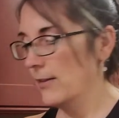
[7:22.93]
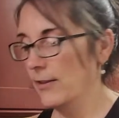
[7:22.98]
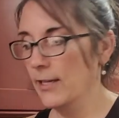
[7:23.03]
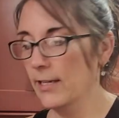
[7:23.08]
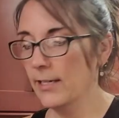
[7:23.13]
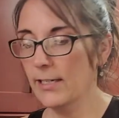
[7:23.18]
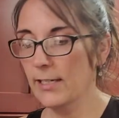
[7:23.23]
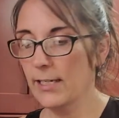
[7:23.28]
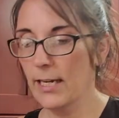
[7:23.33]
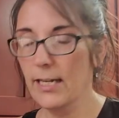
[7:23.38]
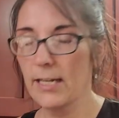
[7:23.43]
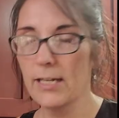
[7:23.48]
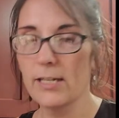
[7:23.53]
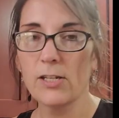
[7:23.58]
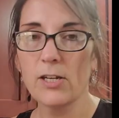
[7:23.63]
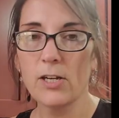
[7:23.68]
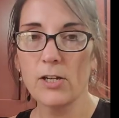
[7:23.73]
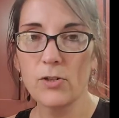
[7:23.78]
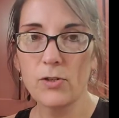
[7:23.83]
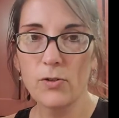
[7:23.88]
this
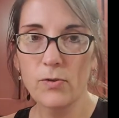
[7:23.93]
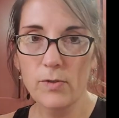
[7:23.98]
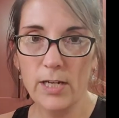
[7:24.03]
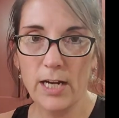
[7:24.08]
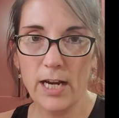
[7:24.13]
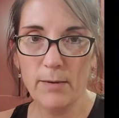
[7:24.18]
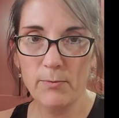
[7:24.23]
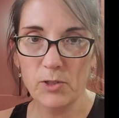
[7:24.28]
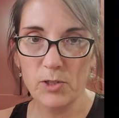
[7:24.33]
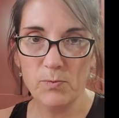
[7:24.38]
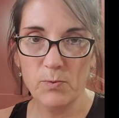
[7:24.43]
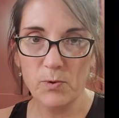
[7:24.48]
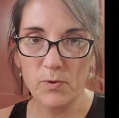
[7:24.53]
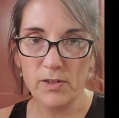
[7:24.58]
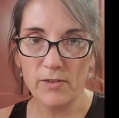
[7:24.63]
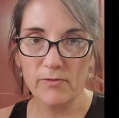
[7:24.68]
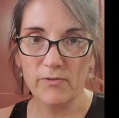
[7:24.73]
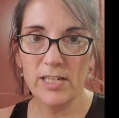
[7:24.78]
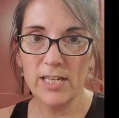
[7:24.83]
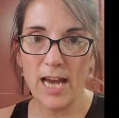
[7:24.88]
is 2
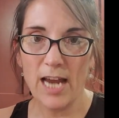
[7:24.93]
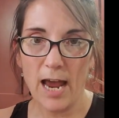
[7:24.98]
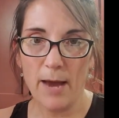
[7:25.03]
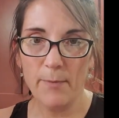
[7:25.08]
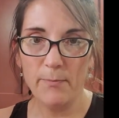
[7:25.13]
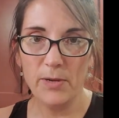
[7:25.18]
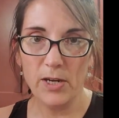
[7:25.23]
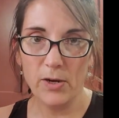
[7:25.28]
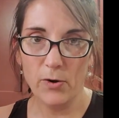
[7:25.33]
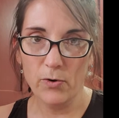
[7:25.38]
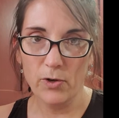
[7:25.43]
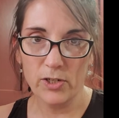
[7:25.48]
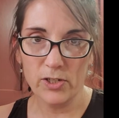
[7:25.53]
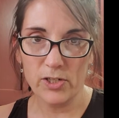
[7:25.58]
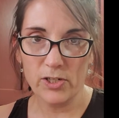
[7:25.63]
tablespoons of tapioca